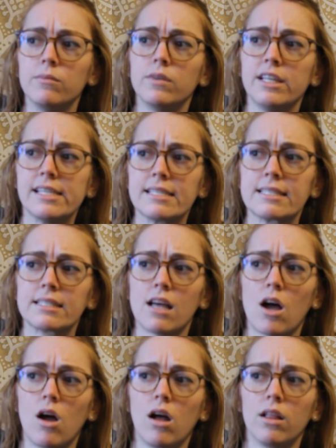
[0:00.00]
Is
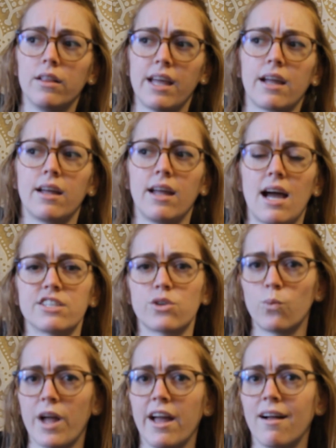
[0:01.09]
like, it has
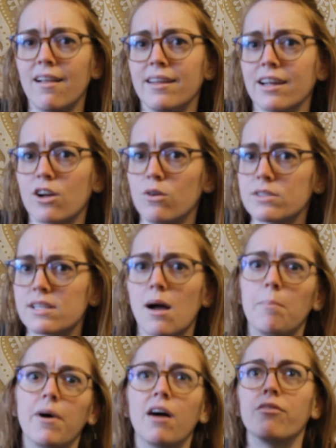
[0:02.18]
a whale and it goes
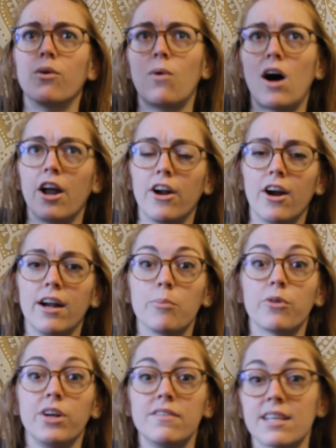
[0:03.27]
above the water and it
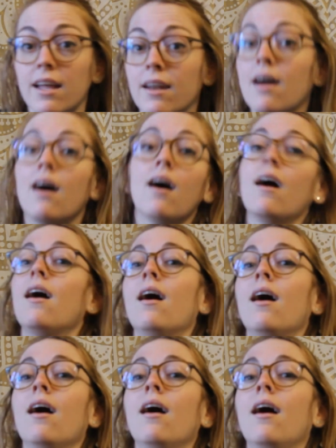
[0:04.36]
breathes in,
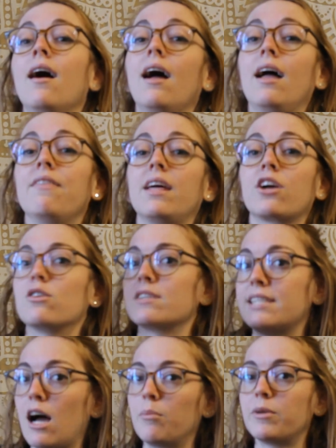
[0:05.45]
and then it goes
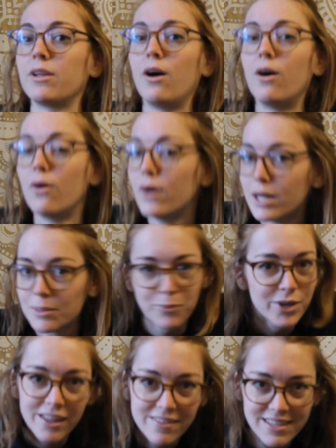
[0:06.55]
down below and it
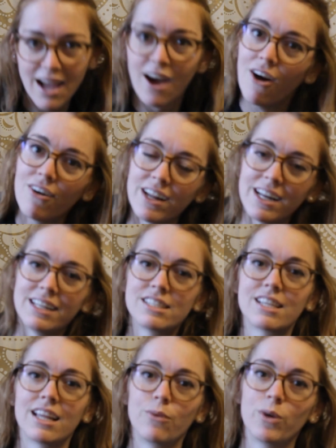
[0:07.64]
breathes out, and
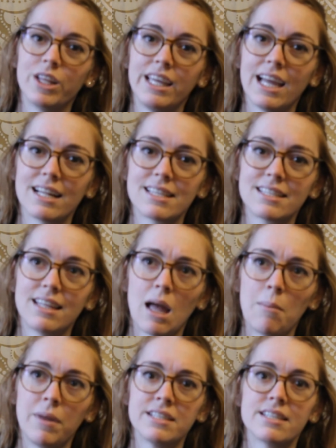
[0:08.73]
it really gets
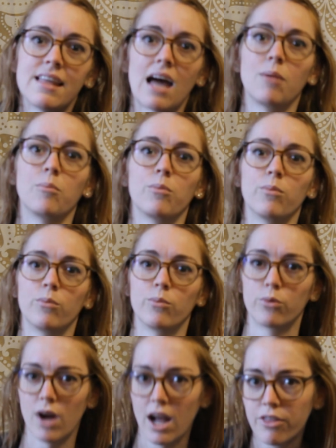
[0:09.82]
them into that
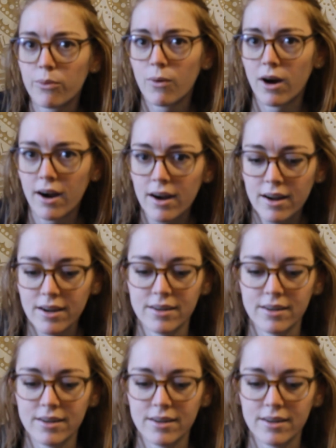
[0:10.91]
breath work.